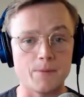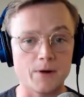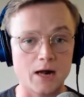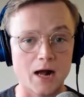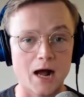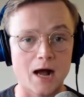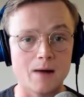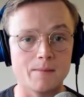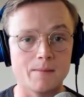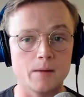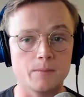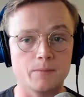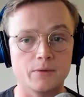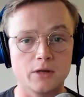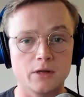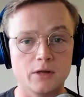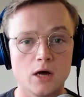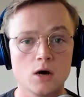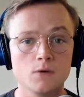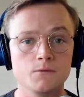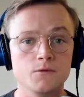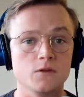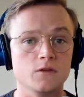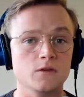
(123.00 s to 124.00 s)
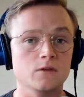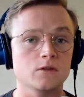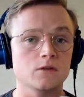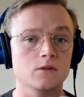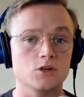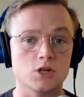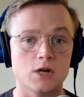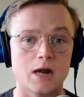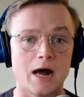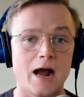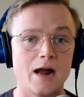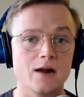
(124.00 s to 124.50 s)
a comment below. If you think they
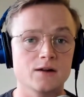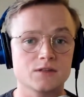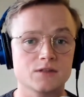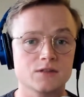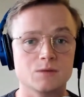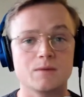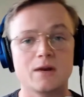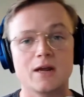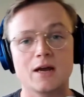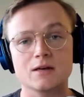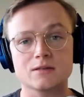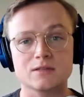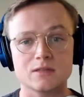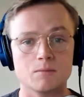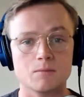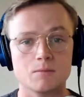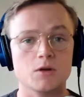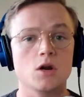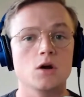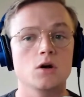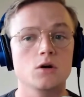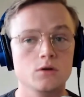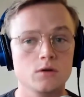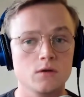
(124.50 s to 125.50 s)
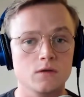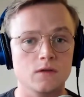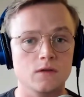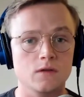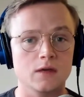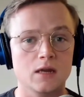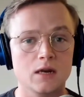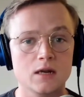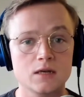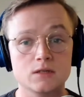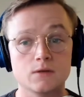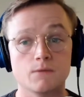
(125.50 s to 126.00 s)
should have hired somebody else, let me know who you think
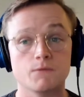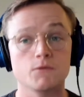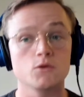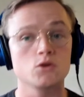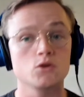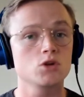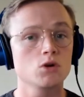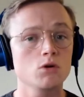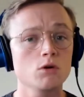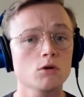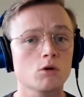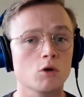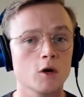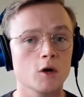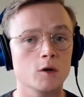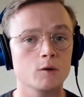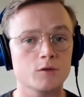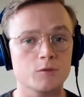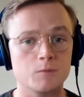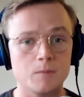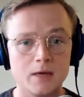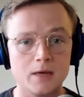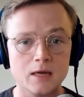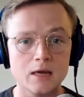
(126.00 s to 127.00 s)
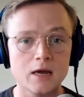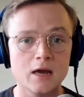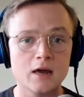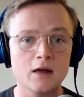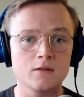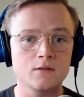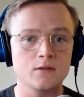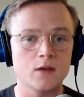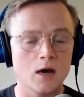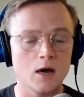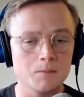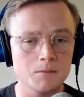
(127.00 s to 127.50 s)
it is. If you do agree with me,
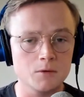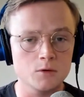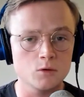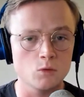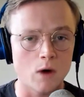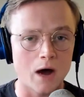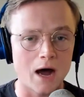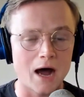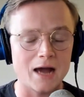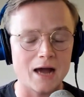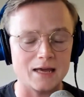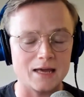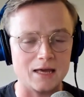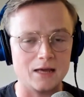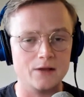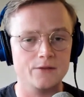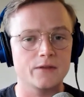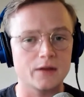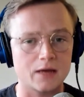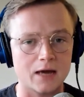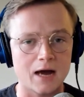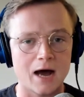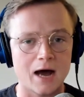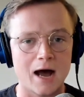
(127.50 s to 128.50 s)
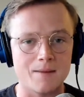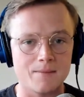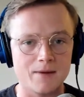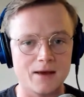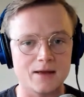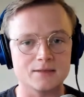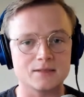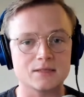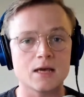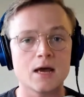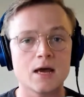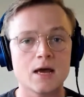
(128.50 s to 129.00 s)
tell me why in the
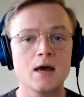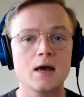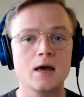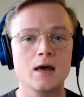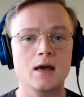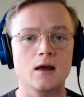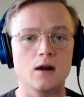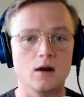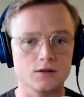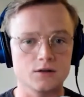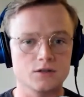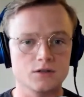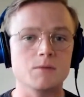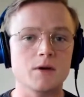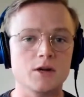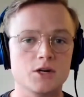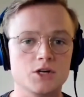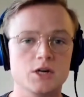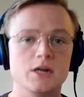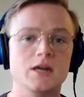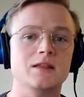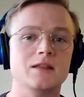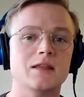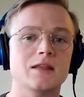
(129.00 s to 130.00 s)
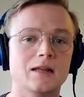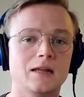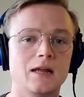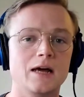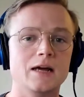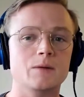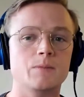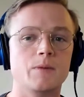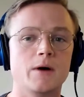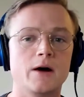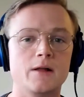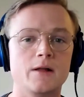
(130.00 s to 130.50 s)
comments. And also make sure to hit that
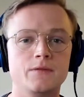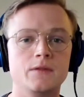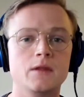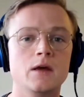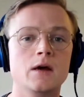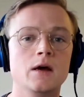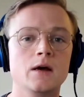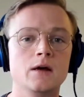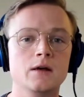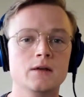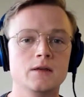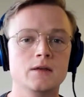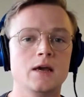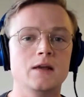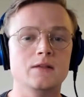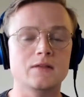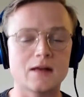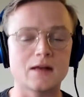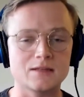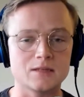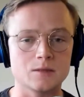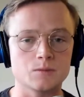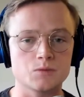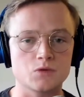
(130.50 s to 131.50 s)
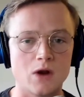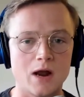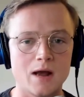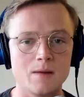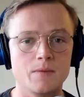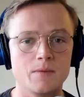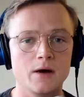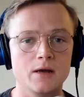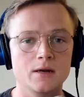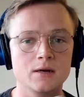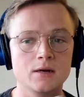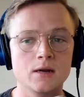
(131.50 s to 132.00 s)
like button, hit that subscribe
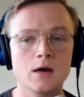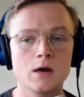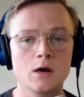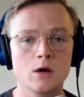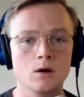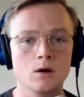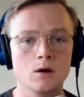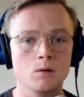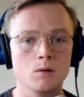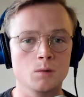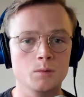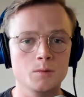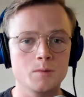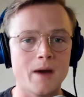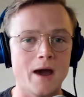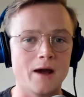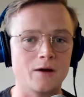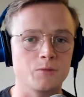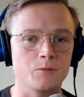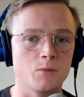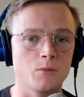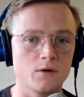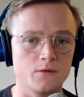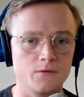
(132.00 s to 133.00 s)
button. We'll be back with more,